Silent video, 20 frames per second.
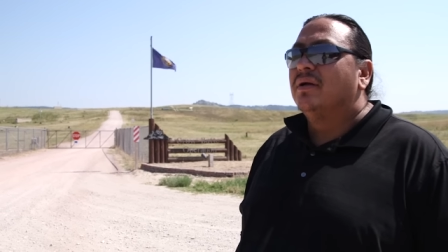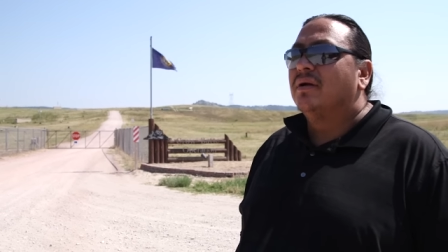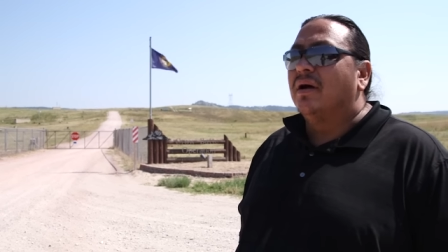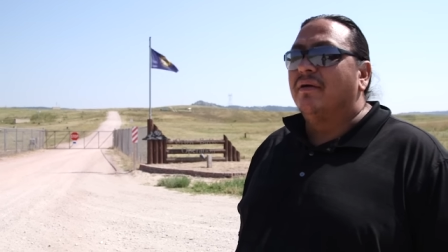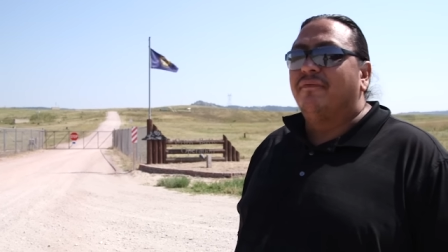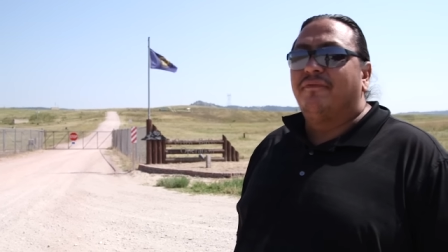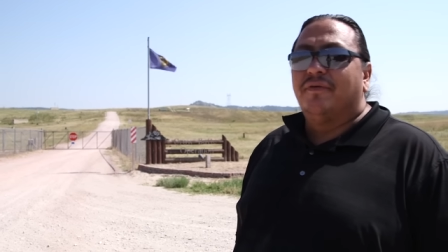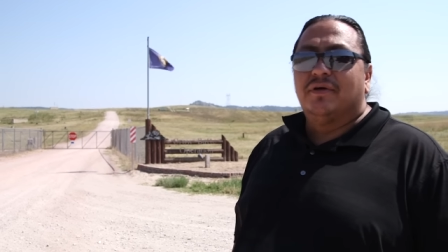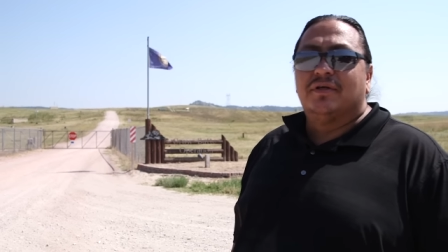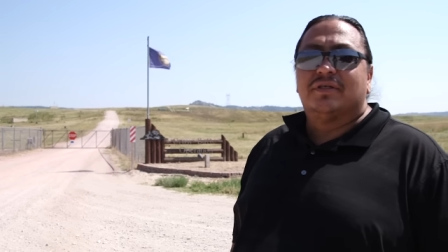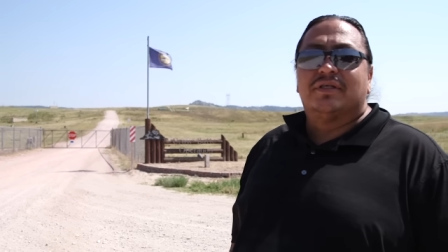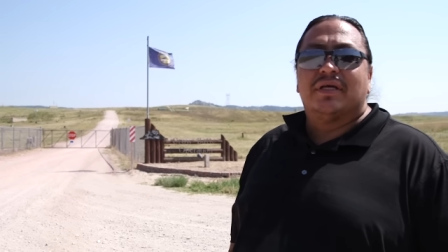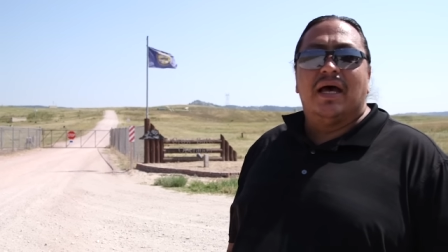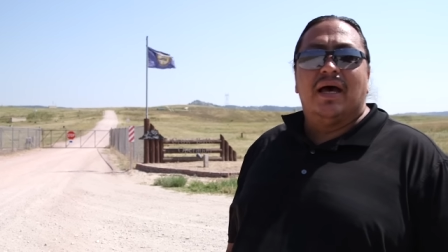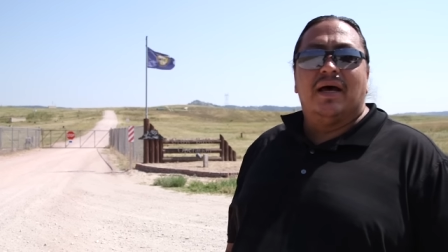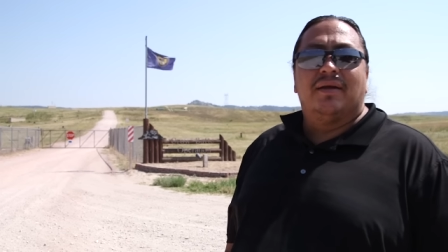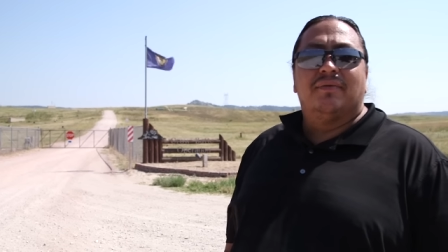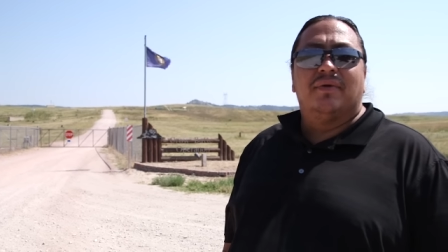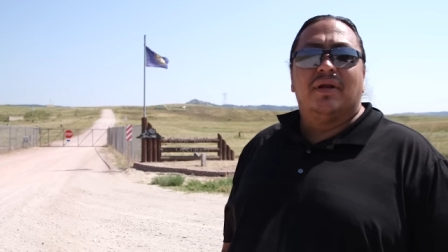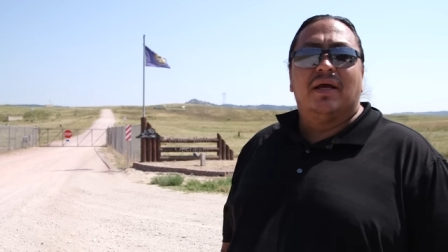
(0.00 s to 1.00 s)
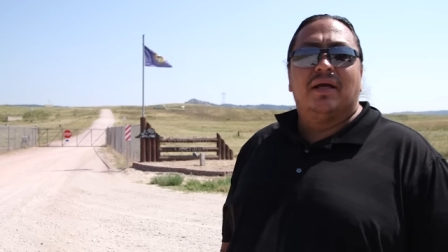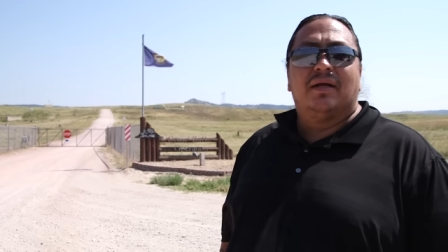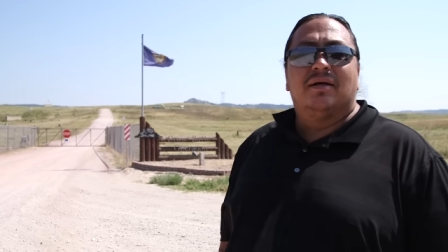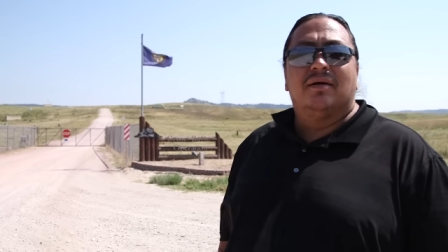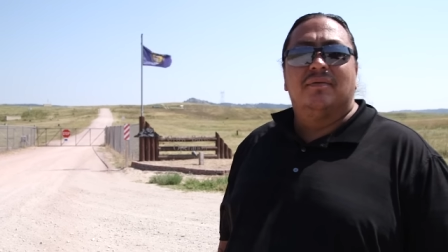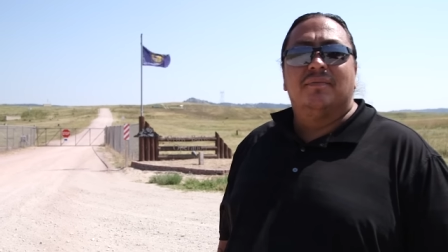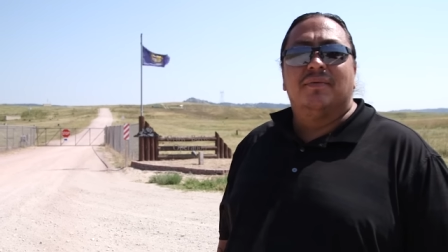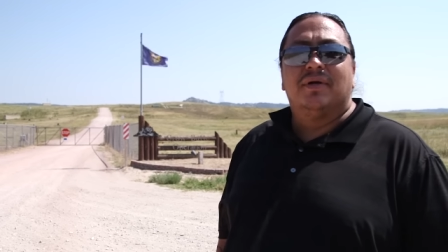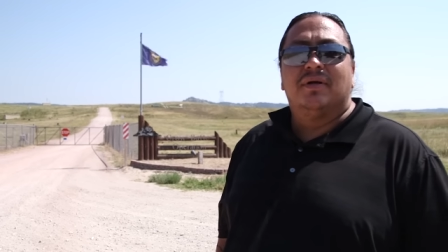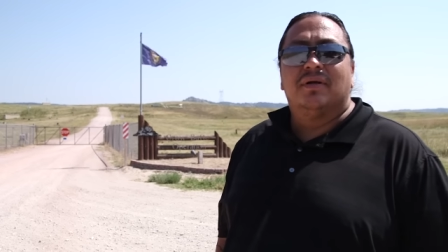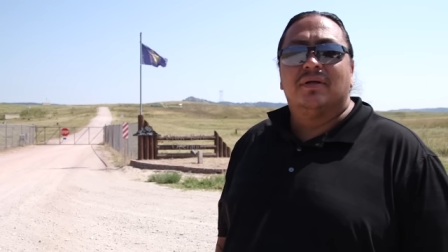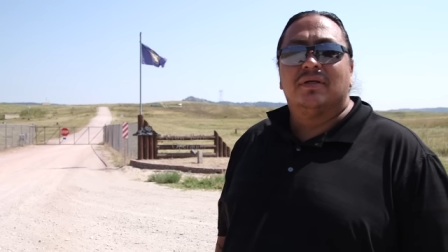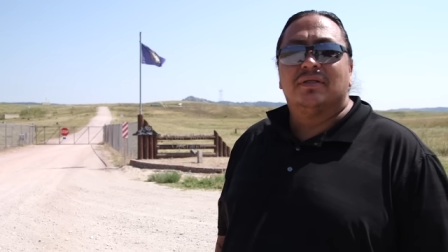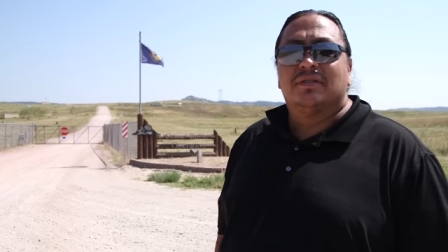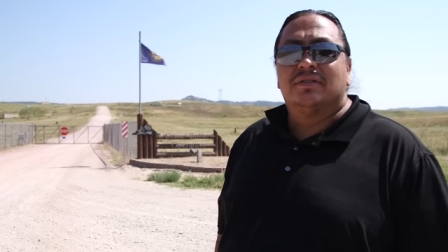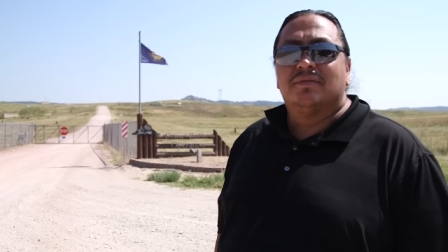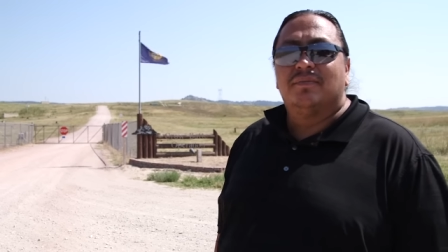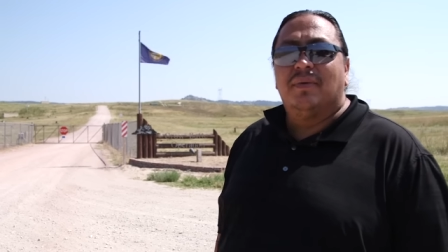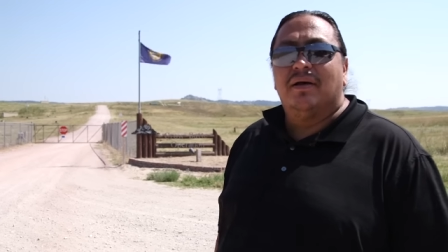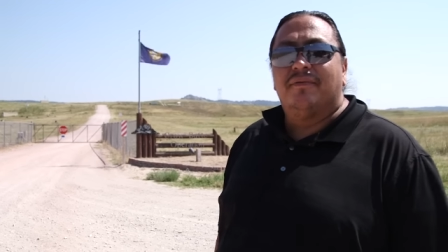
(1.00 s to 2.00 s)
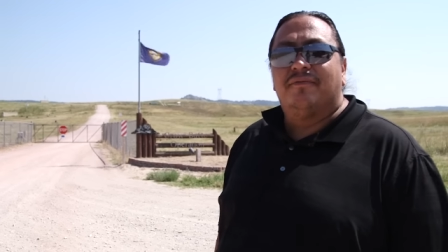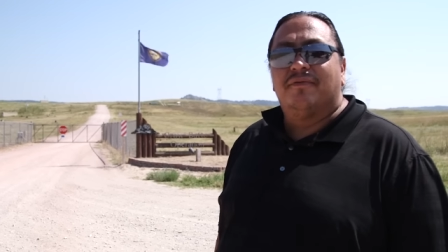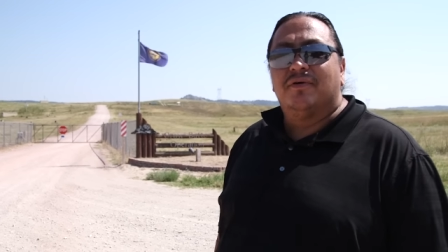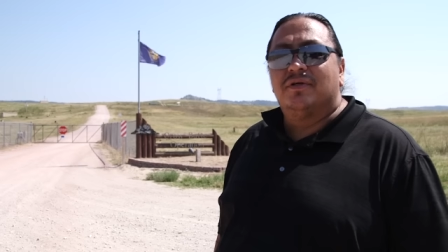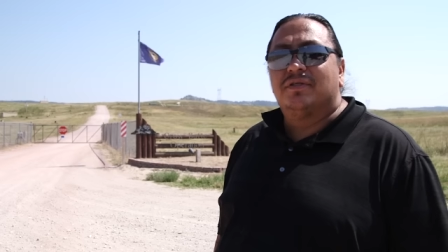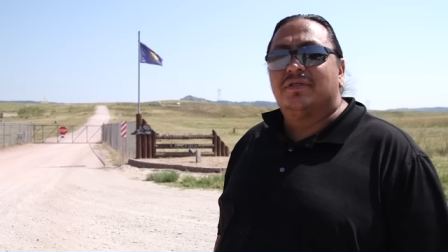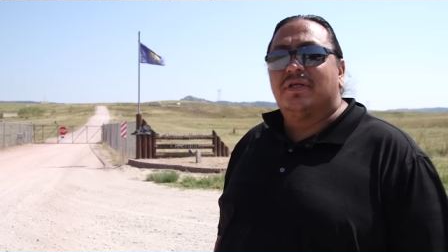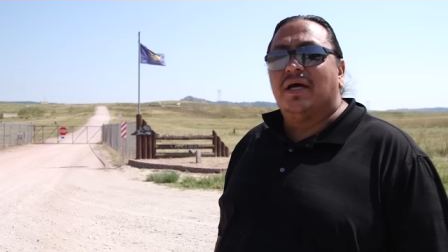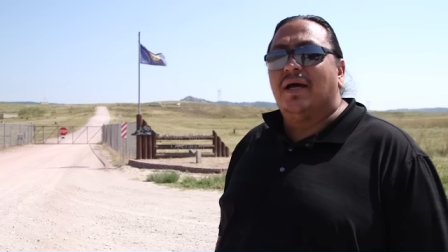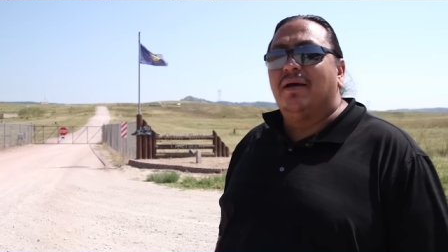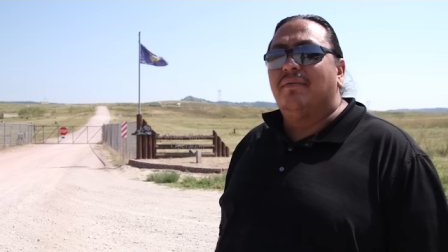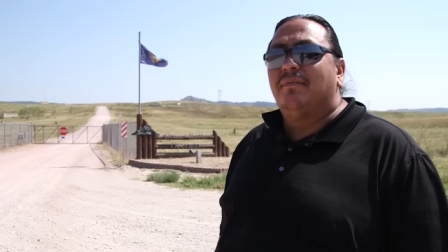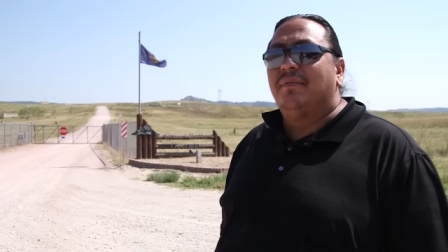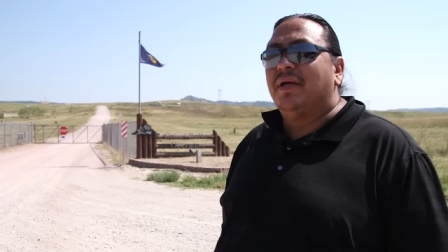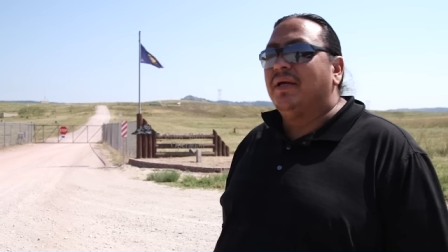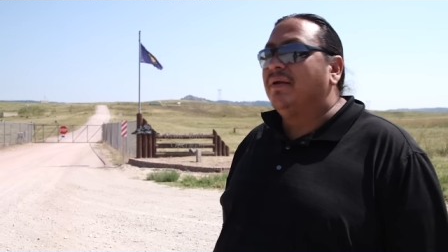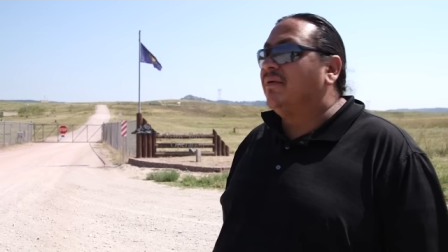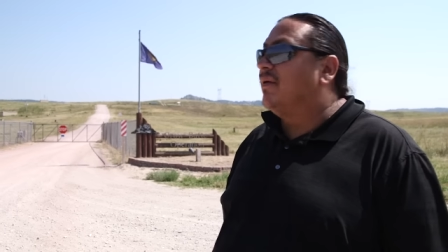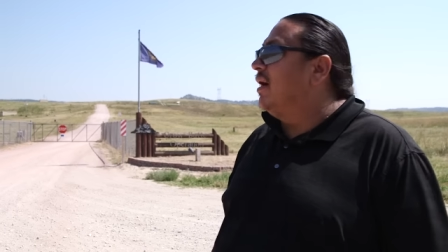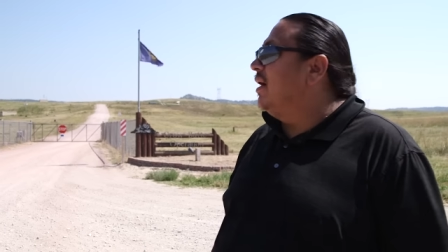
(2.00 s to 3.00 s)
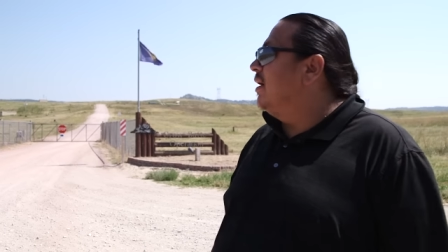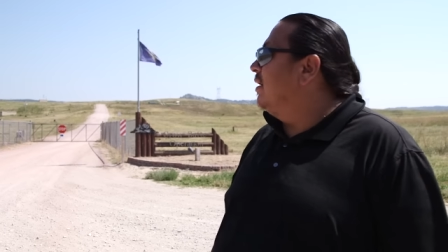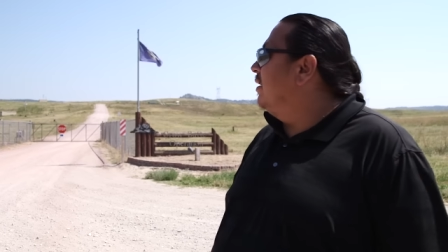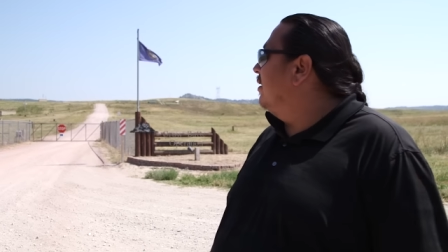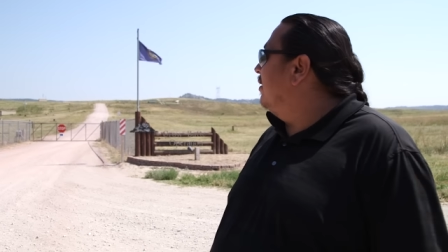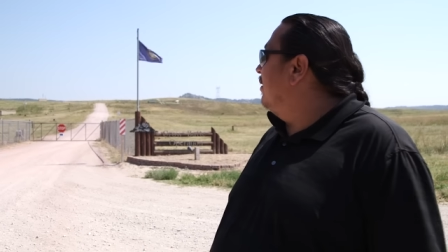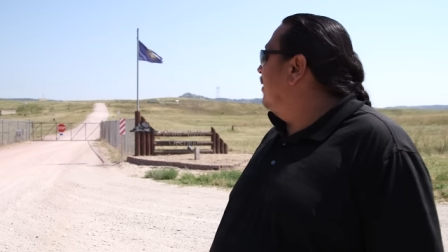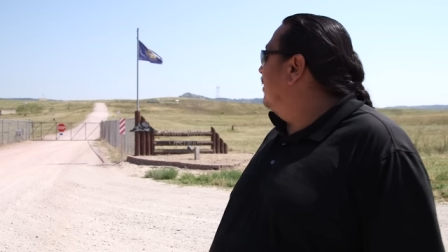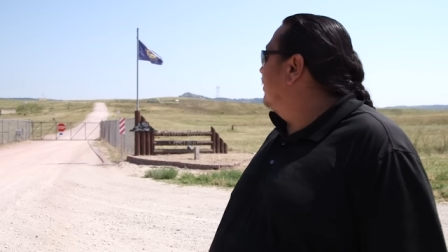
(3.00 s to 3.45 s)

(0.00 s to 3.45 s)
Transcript: I feel sad when I come here. This is my first time being right here